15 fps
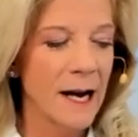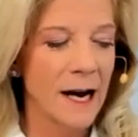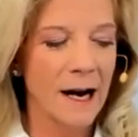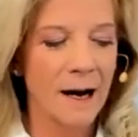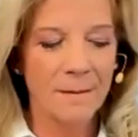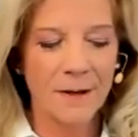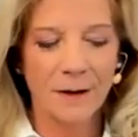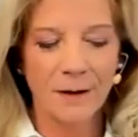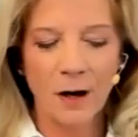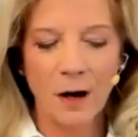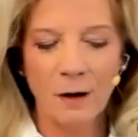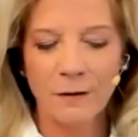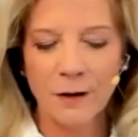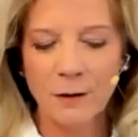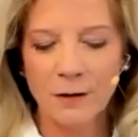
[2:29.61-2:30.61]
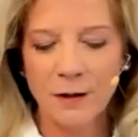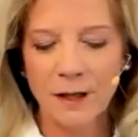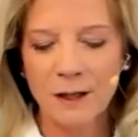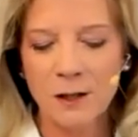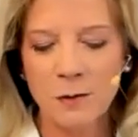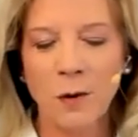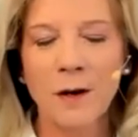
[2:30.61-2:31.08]
Uh, there are a few
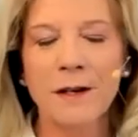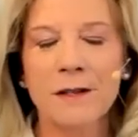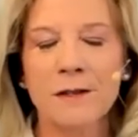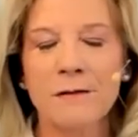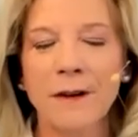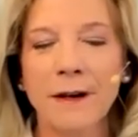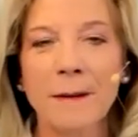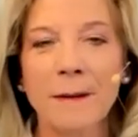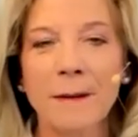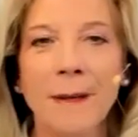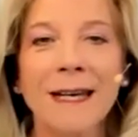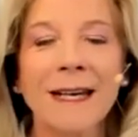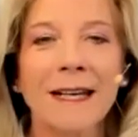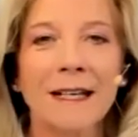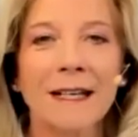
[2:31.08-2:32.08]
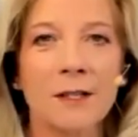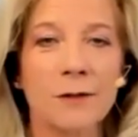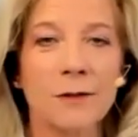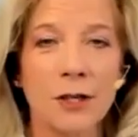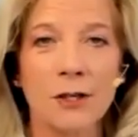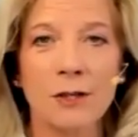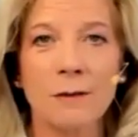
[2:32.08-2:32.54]
things. One is very big, it's
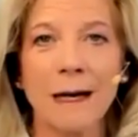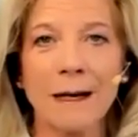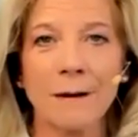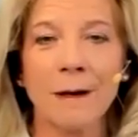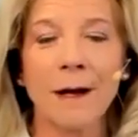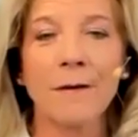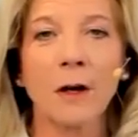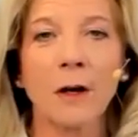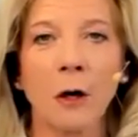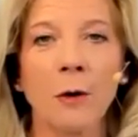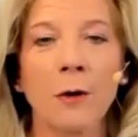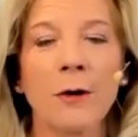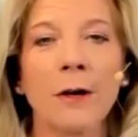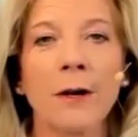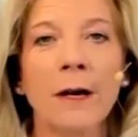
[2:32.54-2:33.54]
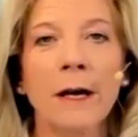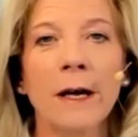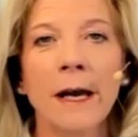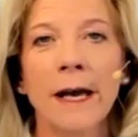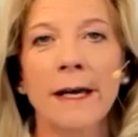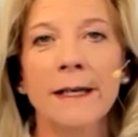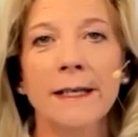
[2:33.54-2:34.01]
just right around the corner,
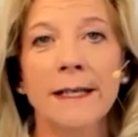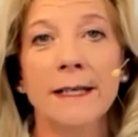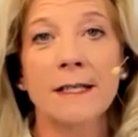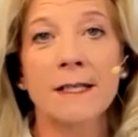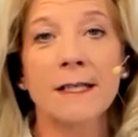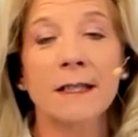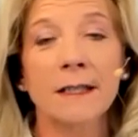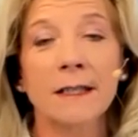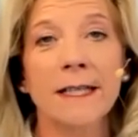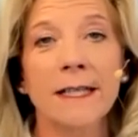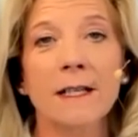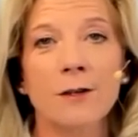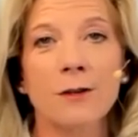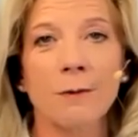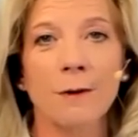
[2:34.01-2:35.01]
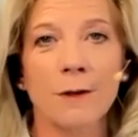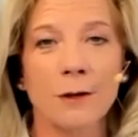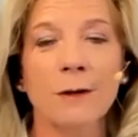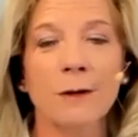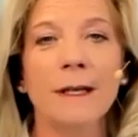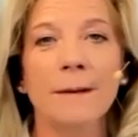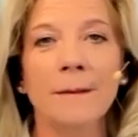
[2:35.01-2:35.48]
and it is the Lineage
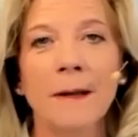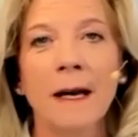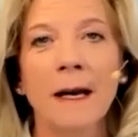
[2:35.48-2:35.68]
Retreat.